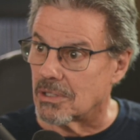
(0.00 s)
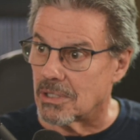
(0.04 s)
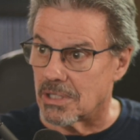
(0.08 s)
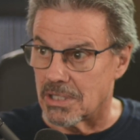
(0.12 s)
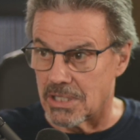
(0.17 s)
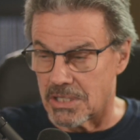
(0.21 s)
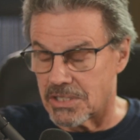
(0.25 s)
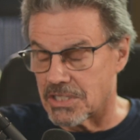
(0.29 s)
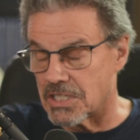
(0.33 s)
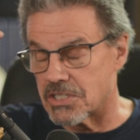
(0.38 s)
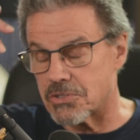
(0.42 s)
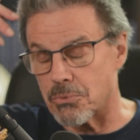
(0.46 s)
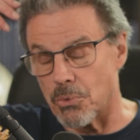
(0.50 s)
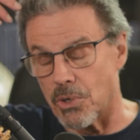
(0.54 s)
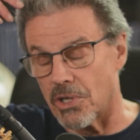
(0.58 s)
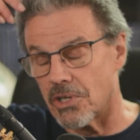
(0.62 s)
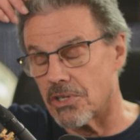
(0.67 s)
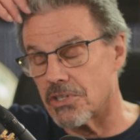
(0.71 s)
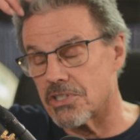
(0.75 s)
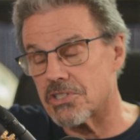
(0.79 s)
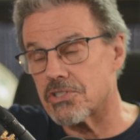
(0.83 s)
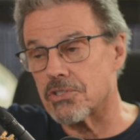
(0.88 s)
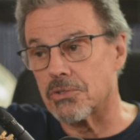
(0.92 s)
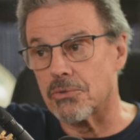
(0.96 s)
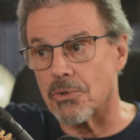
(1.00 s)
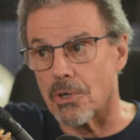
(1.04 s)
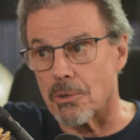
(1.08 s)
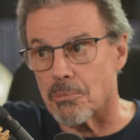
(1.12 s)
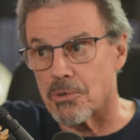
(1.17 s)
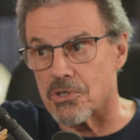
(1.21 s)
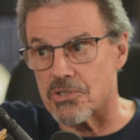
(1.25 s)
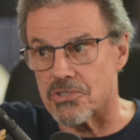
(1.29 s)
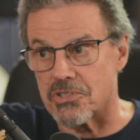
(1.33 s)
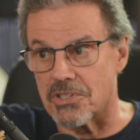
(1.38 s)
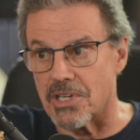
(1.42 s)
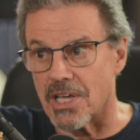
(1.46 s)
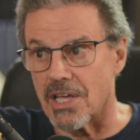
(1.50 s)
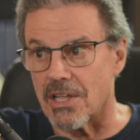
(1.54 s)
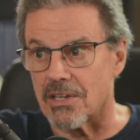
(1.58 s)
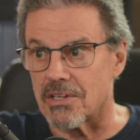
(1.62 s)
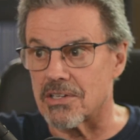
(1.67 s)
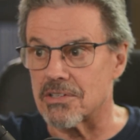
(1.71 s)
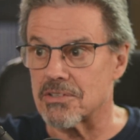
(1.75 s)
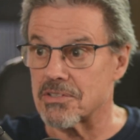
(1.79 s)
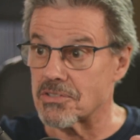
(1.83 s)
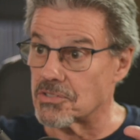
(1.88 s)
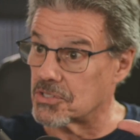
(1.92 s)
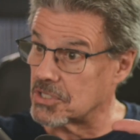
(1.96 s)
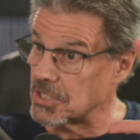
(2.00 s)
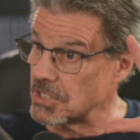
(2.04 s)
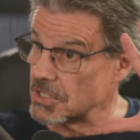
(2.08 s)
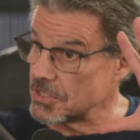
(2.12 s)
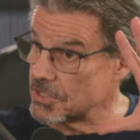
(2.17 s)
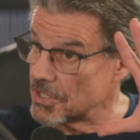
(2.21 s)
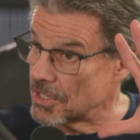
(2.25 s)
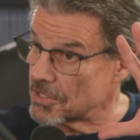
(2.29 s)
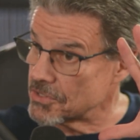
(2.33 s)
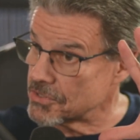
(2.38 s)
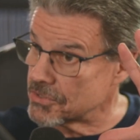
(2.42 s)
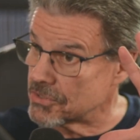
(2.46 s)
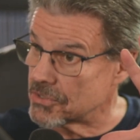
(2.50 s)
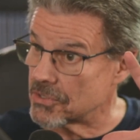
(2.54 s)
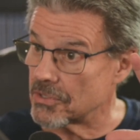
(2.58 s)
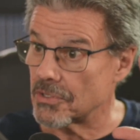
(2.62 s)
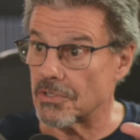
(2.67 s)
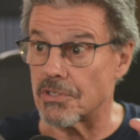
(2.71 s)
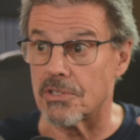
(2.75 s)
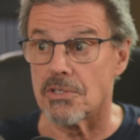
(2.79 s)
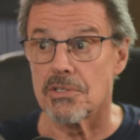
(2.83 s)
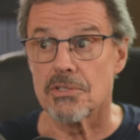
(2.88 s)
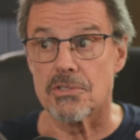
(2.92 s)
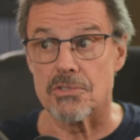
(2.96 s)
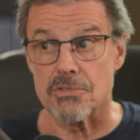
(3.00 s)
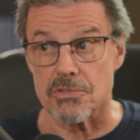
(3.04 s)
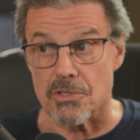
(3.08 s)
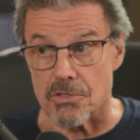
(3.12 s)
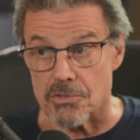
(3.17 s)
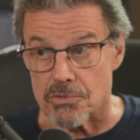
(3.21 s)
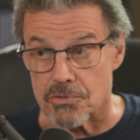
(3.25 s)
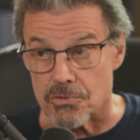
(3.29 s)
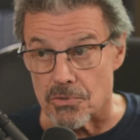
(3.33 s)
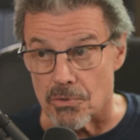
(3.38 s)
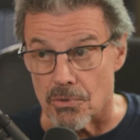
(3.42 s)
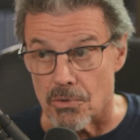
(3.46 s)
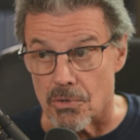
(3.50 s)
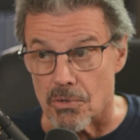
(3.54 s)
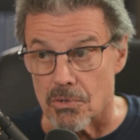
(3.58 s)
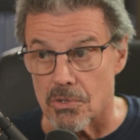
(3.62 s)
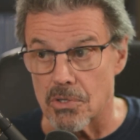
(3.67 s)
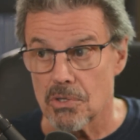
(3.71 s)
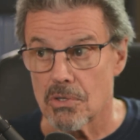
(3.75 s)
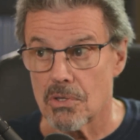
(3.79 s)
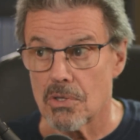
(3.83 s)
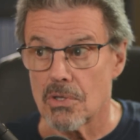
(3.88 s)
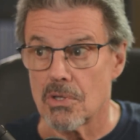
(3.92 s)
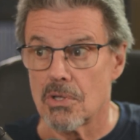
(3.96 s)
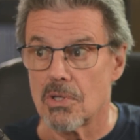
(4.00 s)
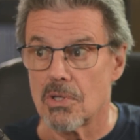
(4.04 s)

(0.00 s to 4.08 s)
In addition to our personality, there's the adjuster and then there's our soul.